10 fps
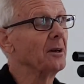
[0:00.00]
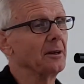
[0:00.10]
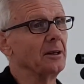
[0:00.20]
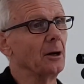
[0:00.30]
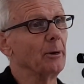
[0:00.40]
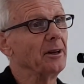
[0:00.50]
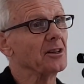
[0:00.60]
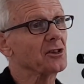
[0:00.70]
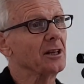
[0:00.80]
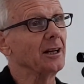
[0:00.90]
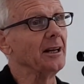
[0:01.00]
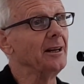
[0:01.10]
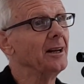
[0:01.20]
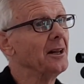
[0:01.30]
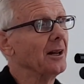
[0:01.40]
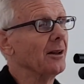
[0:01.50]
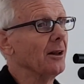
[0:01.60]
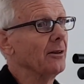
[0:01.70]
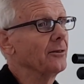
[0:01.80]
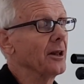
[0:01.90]
you know, when they're singing,
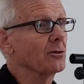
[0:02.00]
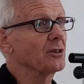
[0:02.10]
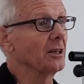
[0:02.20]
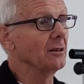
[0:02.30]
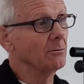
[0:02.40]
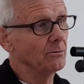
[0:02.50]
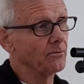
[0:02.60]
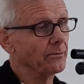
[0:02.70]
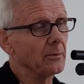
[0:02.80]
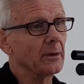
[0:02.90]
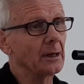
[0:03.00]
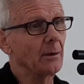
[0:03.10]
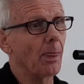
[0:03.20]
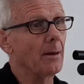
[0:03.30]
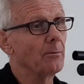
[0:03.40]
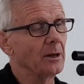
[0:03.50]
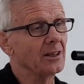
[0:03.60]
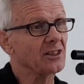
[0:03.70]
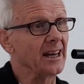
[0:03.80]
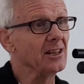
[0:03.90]
they'll sing a
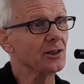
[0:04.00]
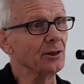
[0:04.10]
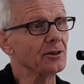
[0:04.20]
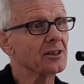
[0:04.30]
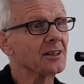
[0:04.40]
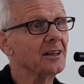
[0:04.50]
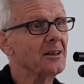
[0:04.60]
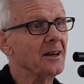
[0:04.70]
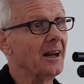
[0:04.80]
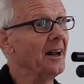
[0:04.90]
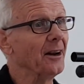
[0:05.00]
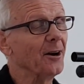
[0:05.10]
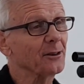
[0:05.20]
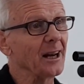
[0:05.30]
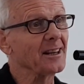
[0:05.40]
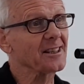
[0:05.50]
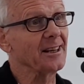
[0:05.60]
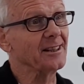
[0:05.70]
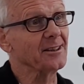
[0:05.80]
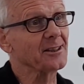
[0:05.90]
sentence, and after that
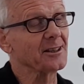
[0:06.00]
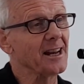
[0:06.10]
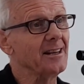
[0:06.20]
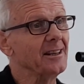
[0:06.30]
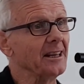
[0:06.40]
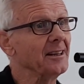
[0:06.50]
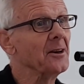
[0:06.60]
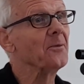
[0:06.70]
sentence has ended,